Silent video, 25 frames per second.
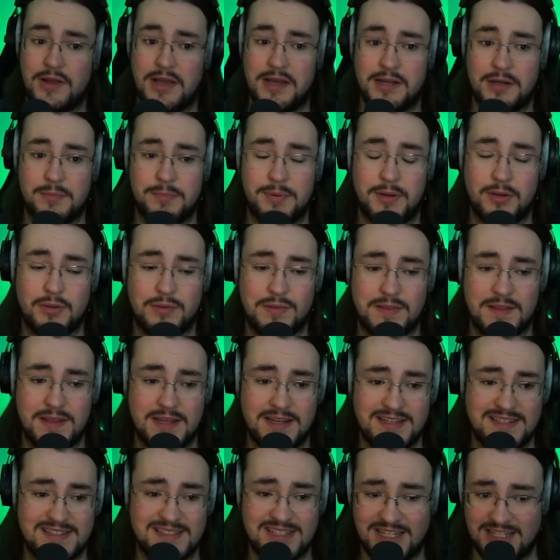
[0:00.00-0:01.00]
at about
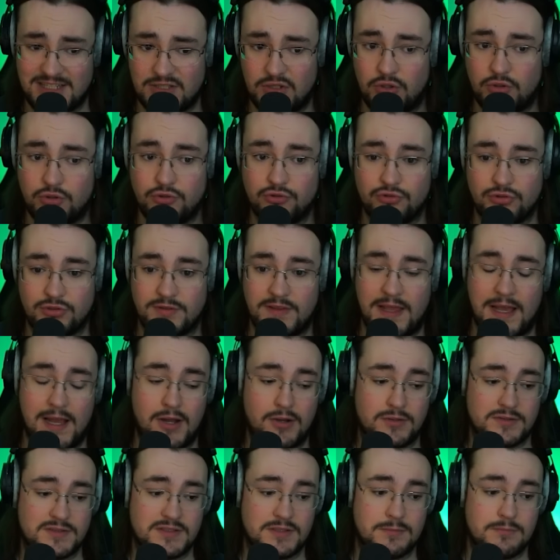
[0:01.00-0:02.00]
the
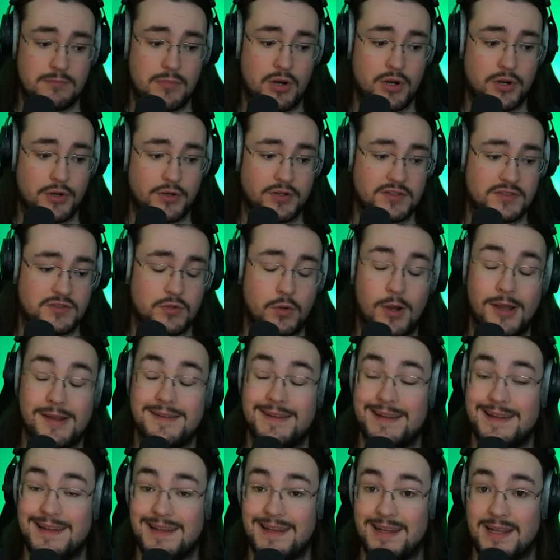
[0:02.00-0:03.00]
600,000 mark, so I
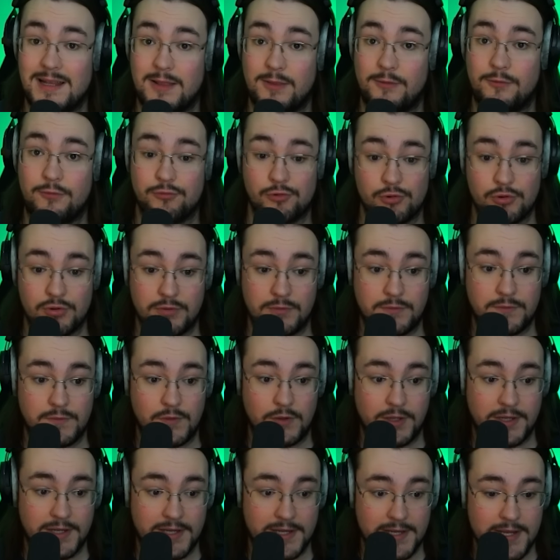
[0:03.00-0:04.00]
didn't get through it
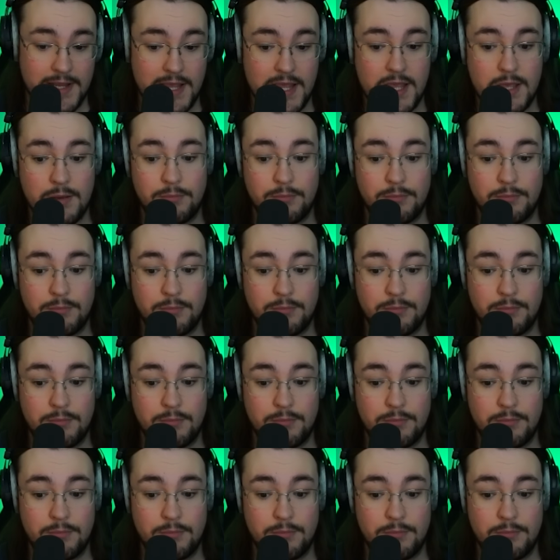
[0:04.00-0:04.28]
fully,